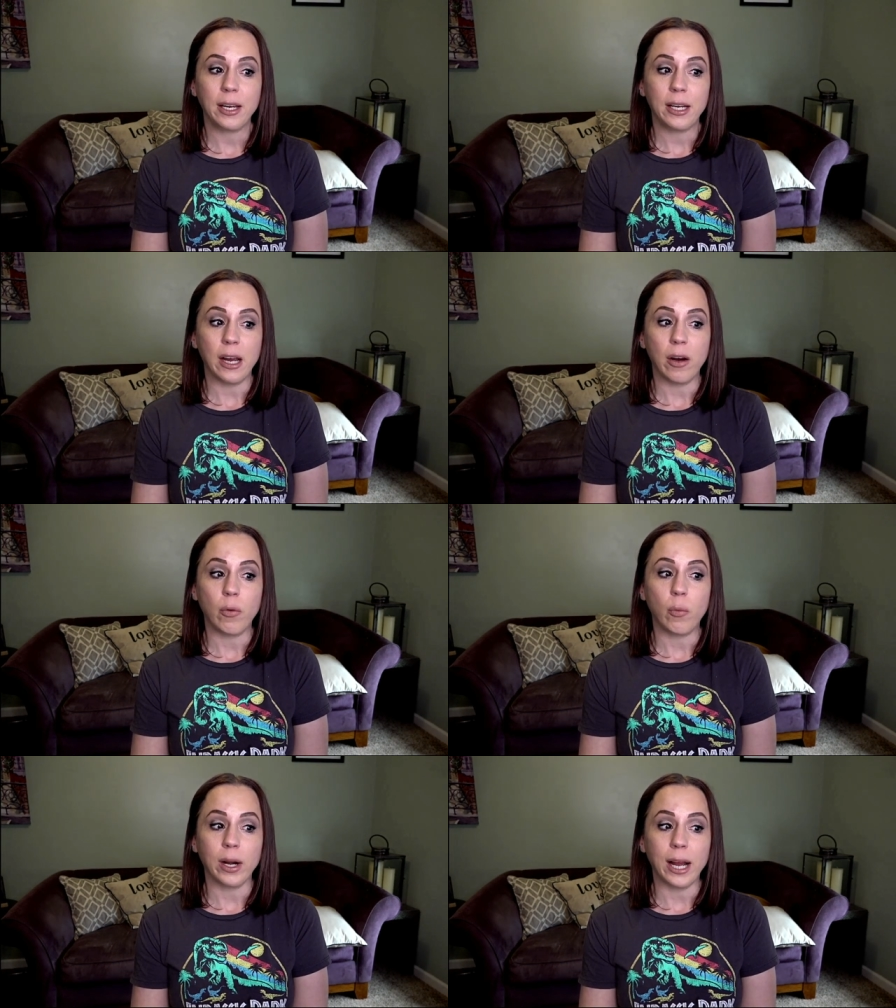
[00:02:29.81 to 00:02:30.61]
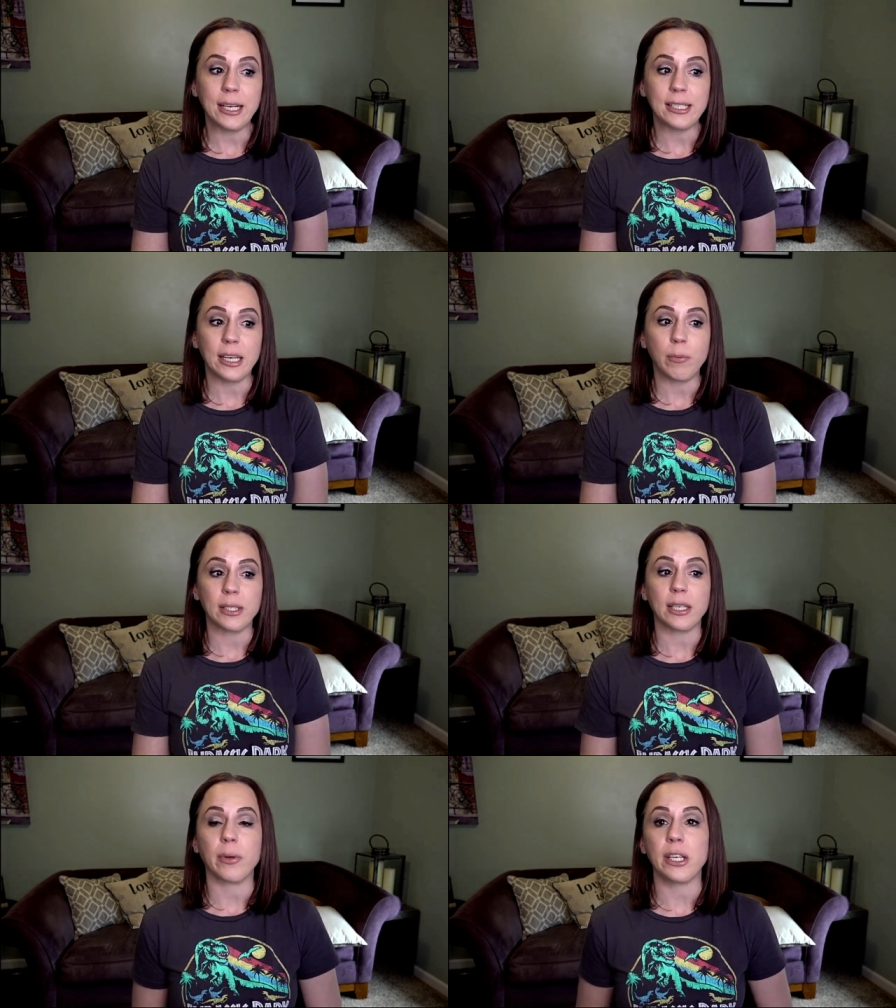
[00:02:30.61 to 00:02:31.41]
Now, what I did was
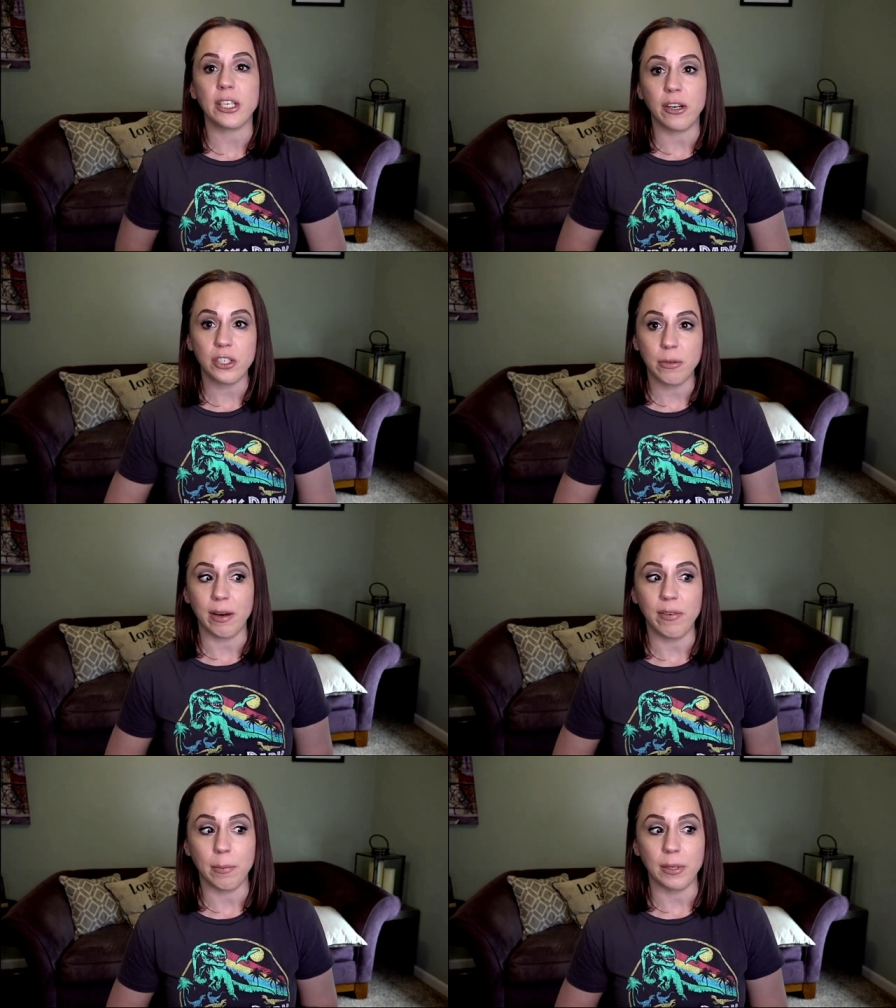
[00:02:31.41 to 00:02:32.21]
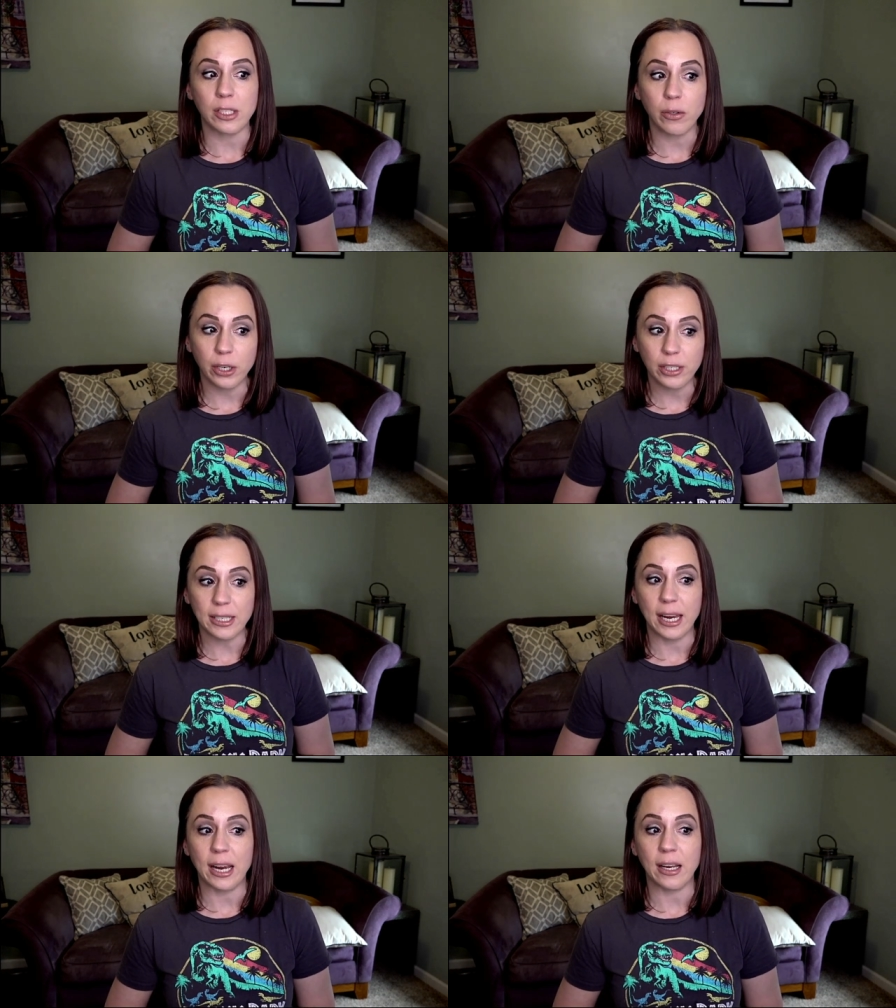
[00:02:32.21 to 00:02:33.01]
I reached out to my family source,
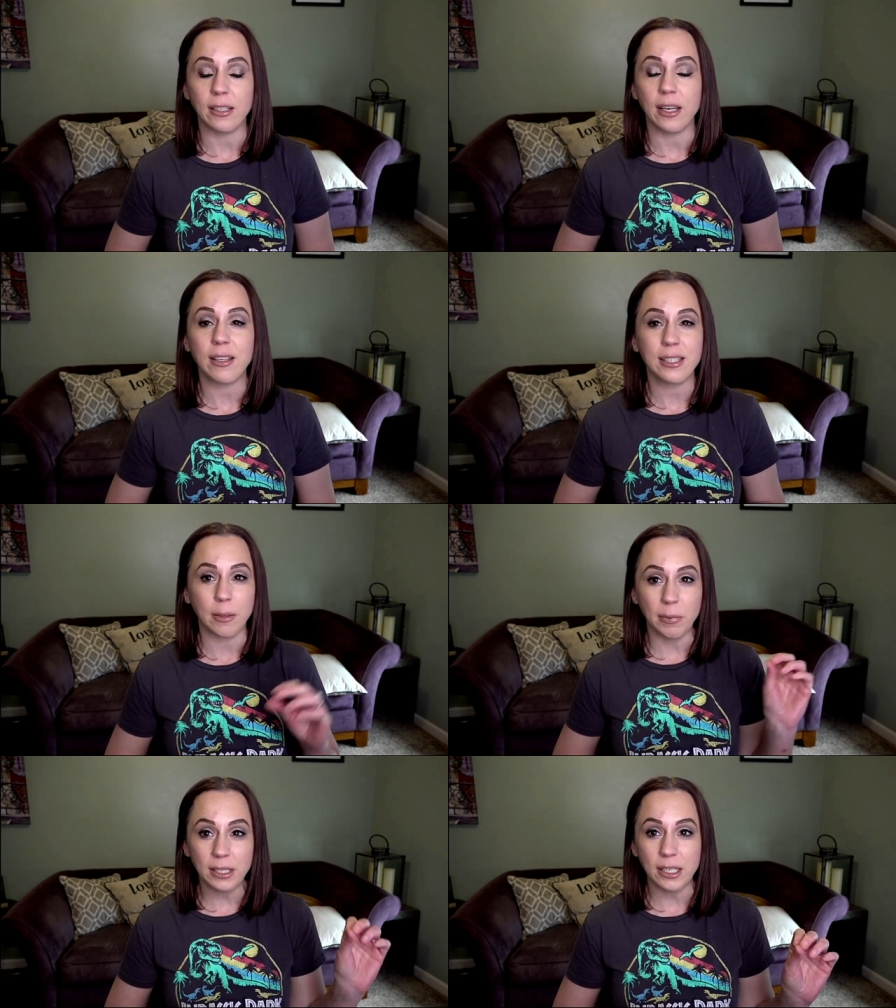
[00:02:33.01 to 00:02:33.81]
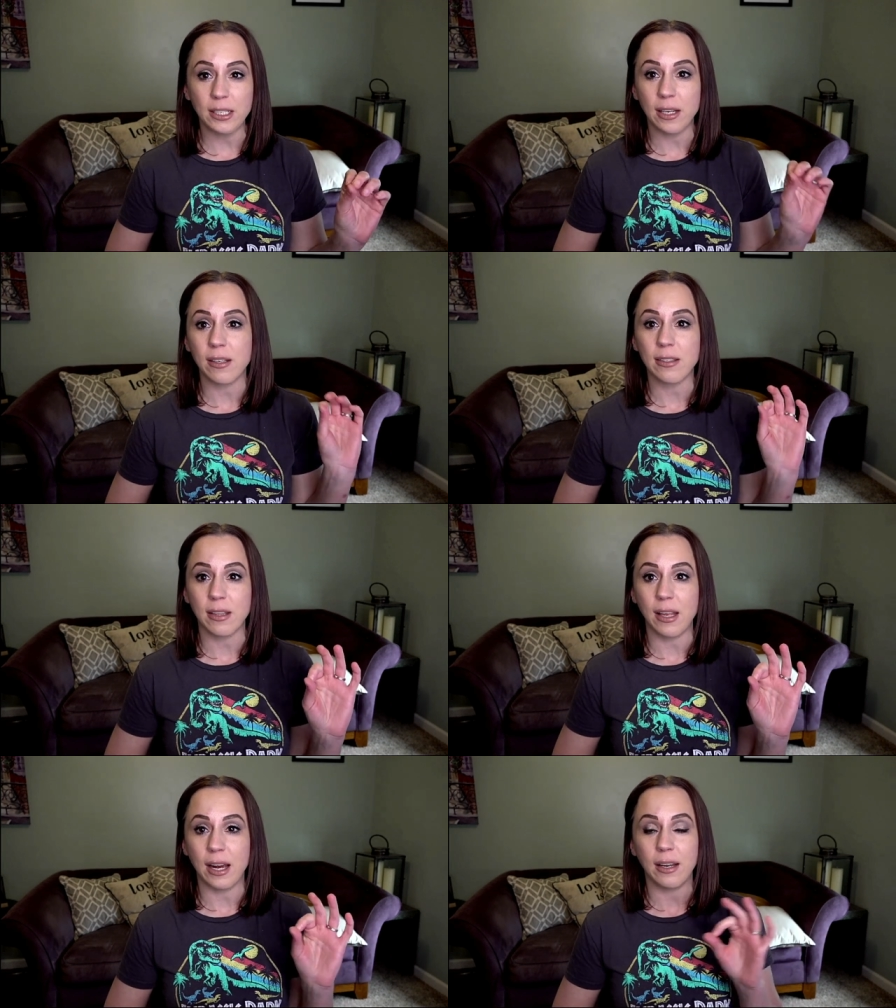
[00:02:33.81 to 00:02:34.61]
and some of the details
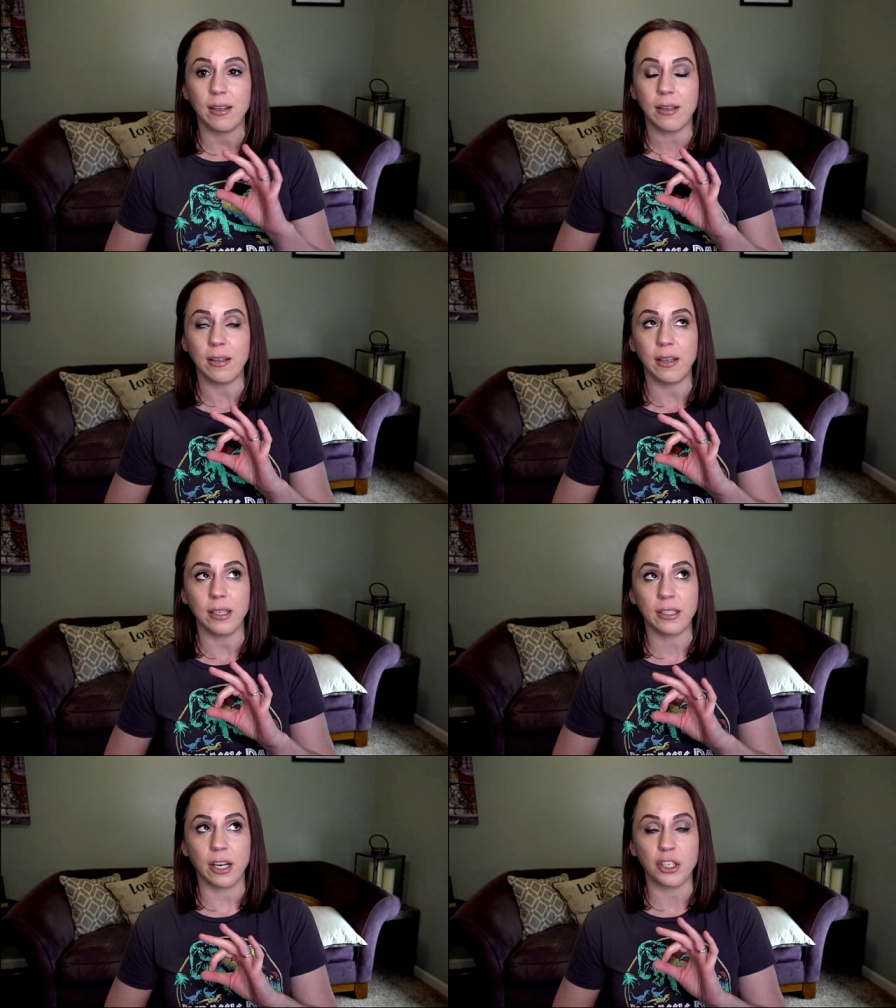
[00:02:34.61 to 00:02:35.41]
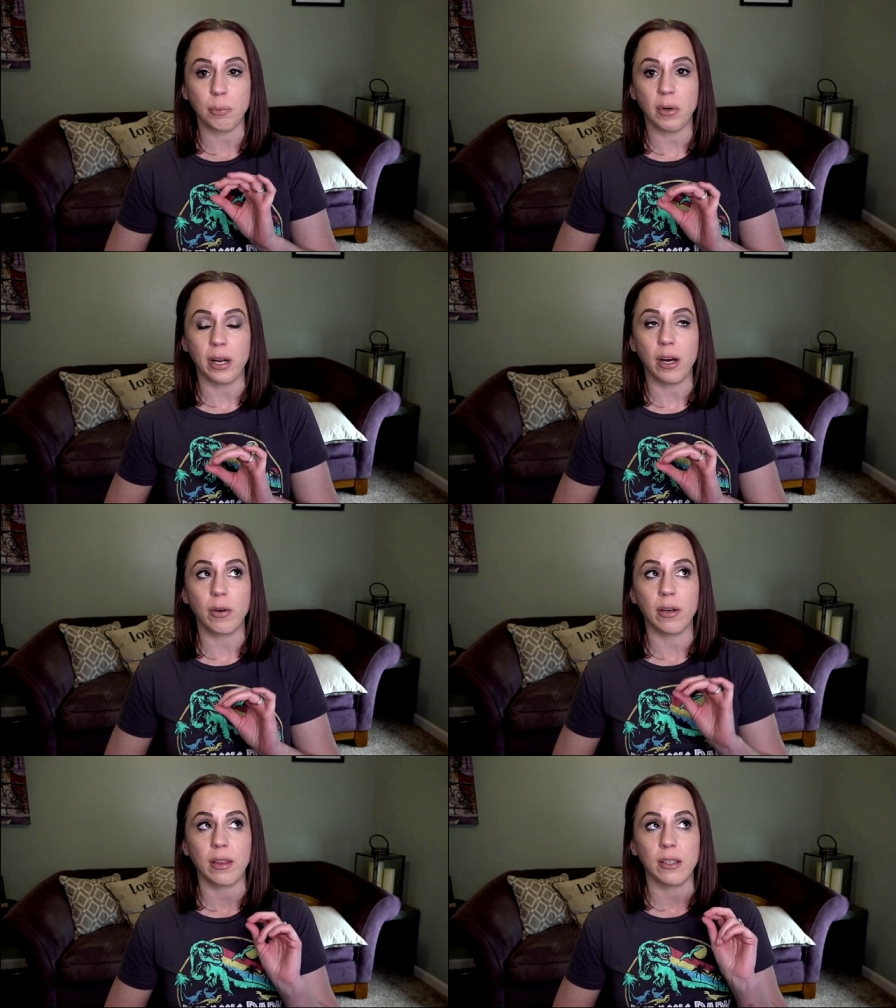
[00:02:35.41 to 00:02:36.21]
that InTouch put
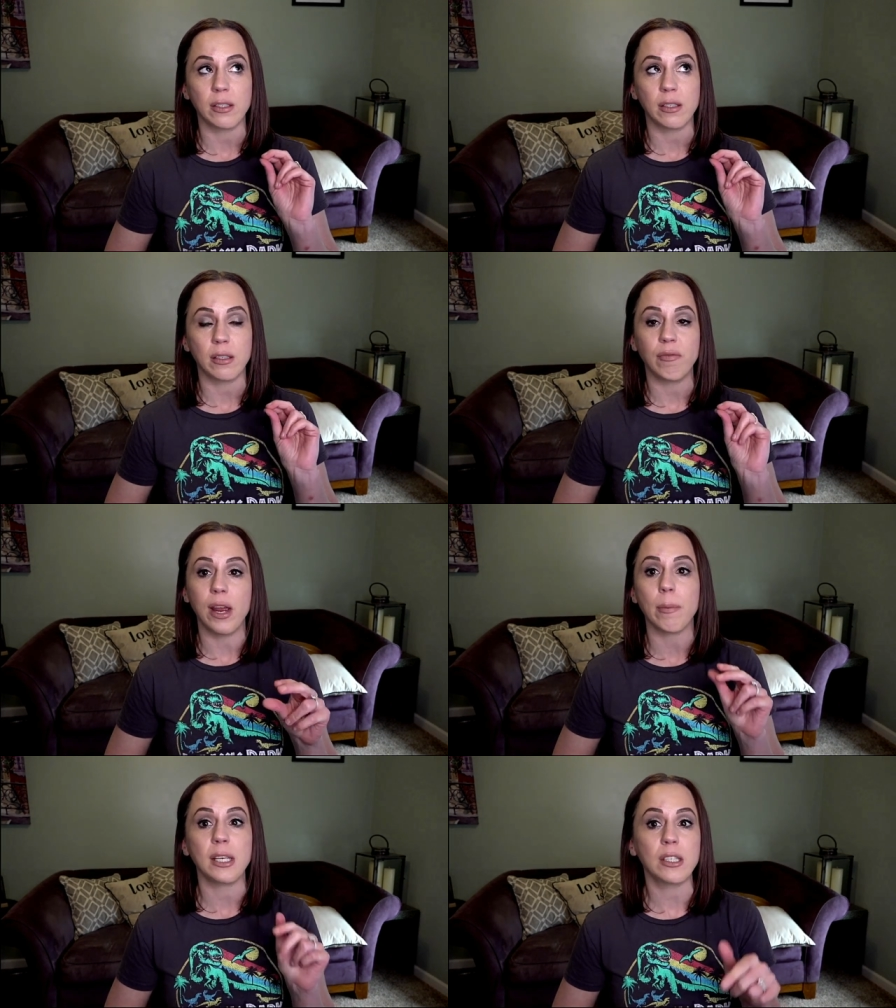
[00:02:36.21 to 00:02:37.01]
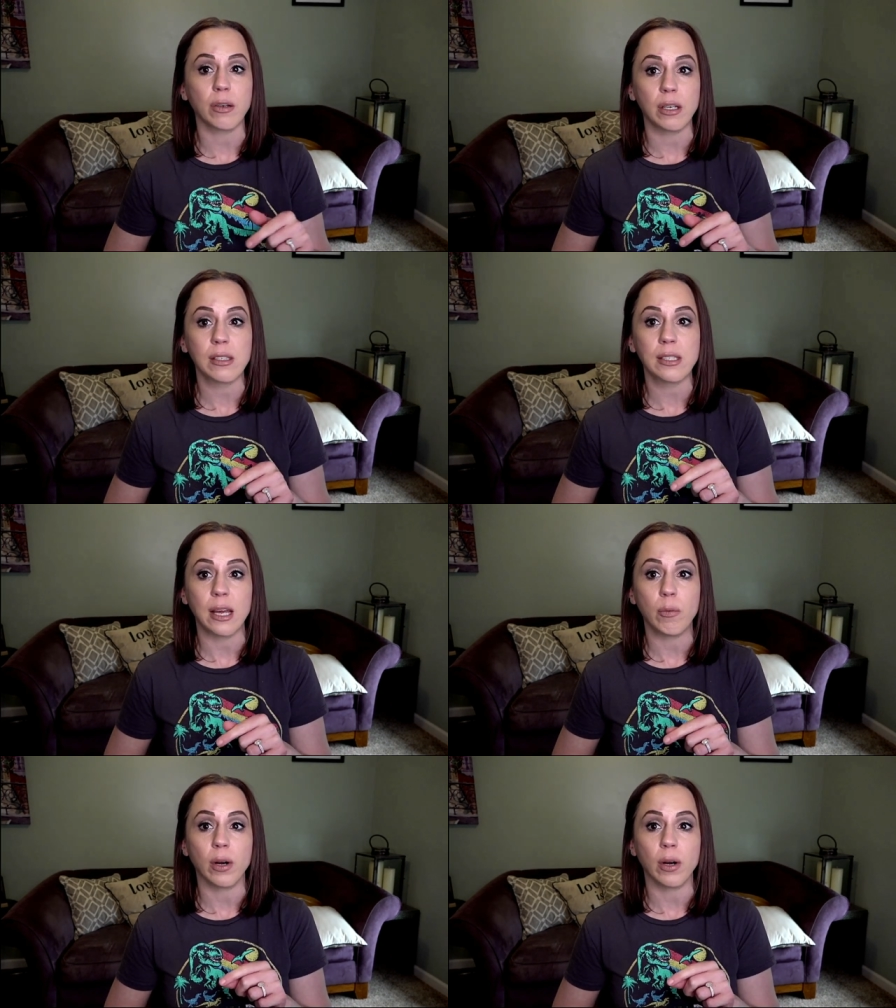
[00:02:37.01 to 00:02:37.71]
out, this family source said were